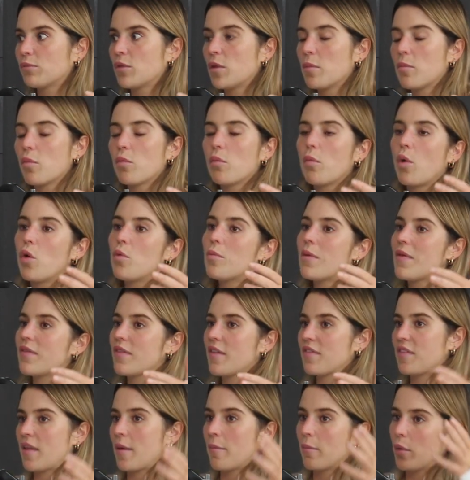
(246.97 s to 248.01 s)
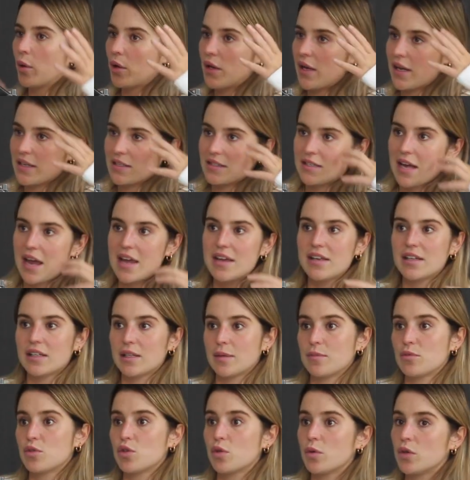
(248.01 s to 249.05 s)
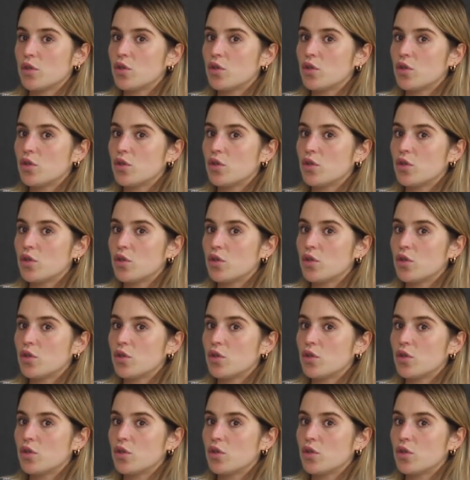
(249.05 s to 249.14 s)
moment that their body has taken them to.